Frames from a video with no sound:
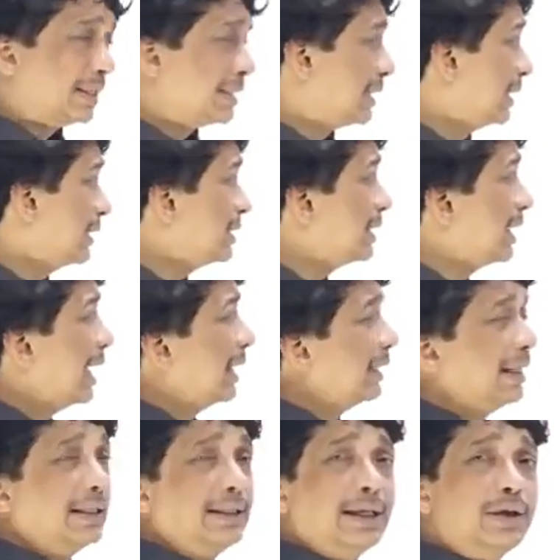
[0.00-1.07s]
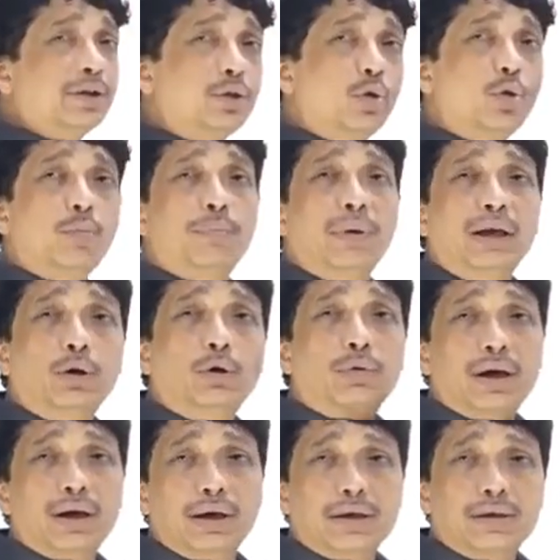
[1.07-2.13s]
in the sense that there is no pain or
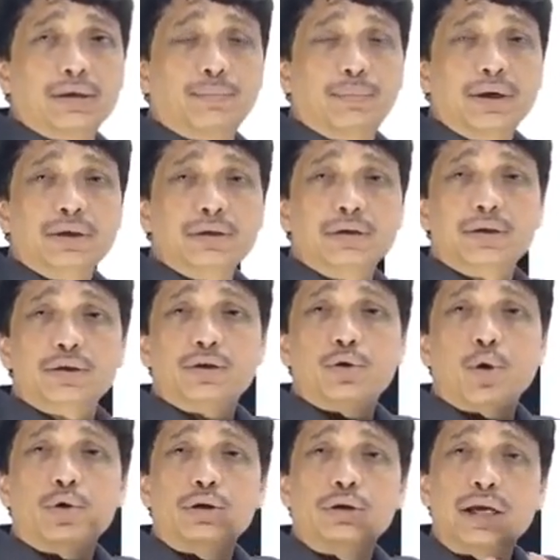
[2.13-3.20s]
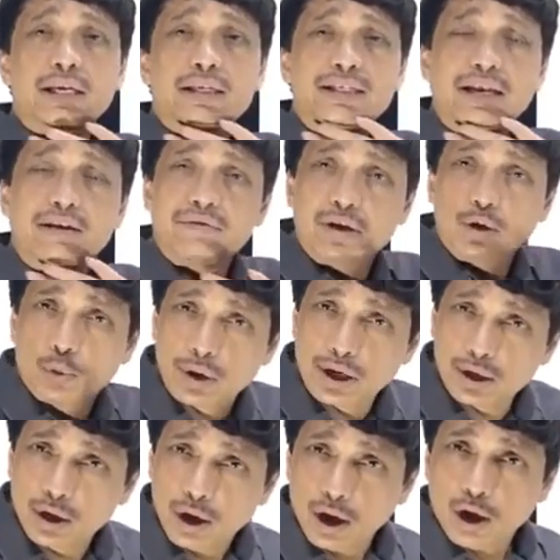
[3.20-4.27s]
redness. The patient is never
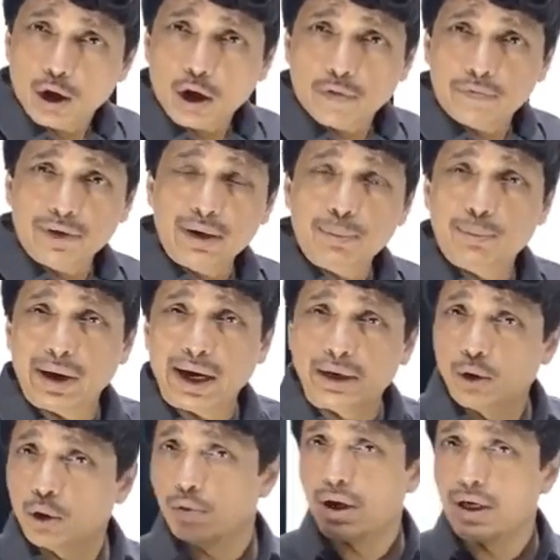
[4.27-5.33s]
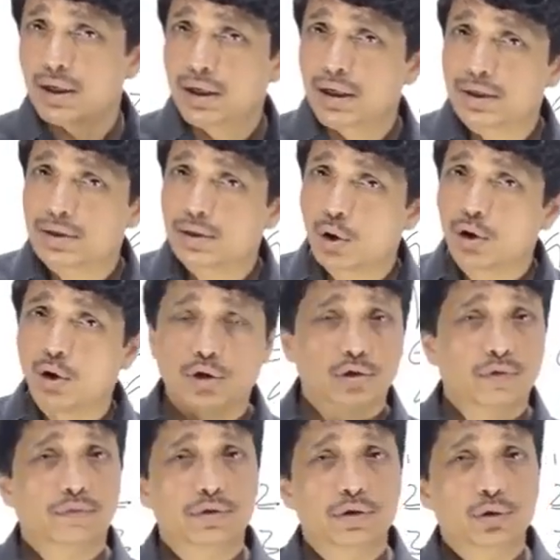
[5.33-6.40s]
aware of any pain or redness or
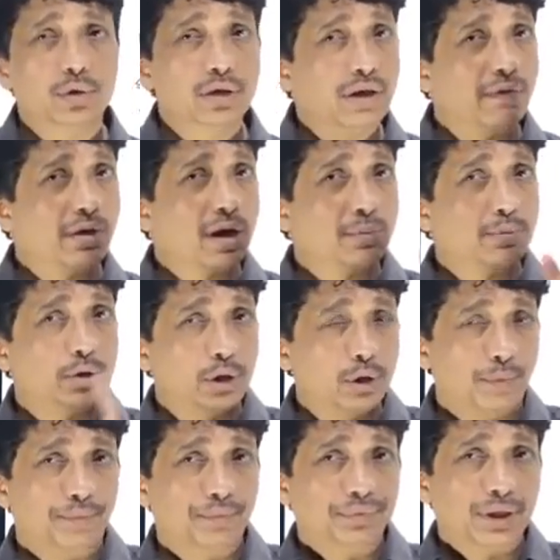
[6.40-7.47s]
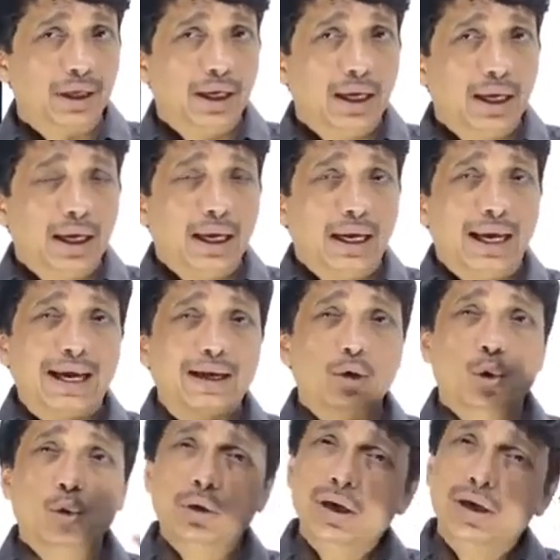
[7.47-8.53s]
loss of vision, so it never comes to you.
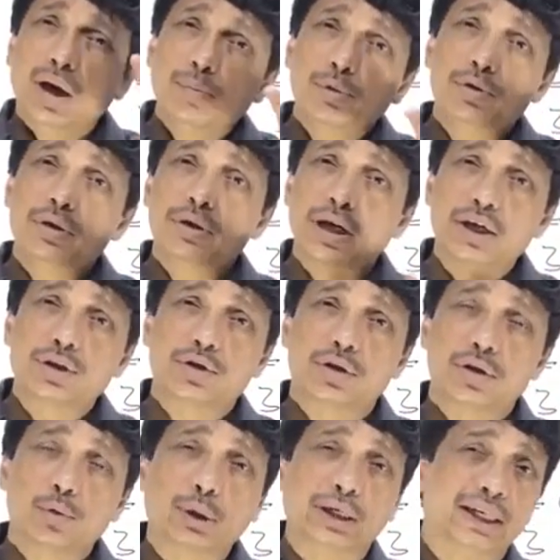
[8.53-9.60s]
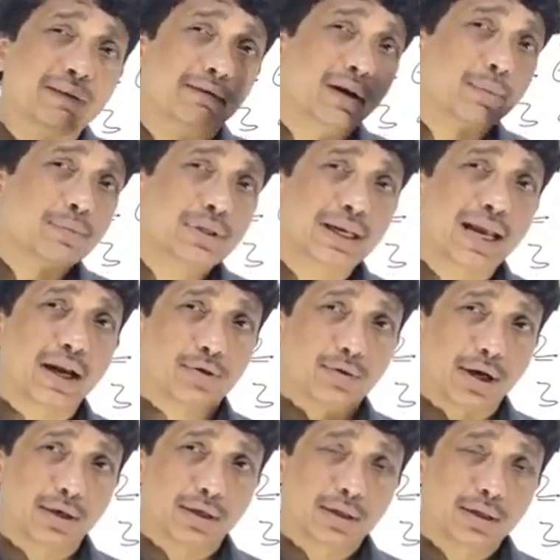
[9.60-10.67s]
It only comes to his attention when he develops the
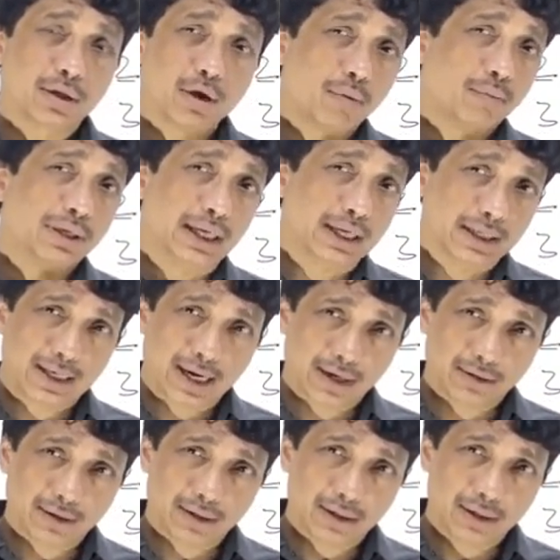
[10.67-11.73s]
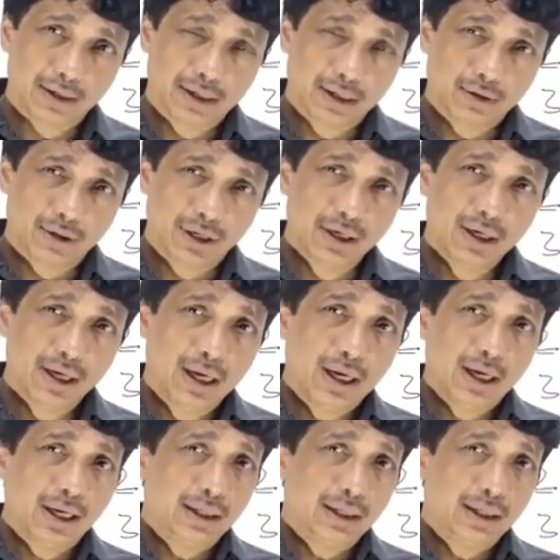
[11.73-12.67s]
cataract, the complicated cataract. Okay,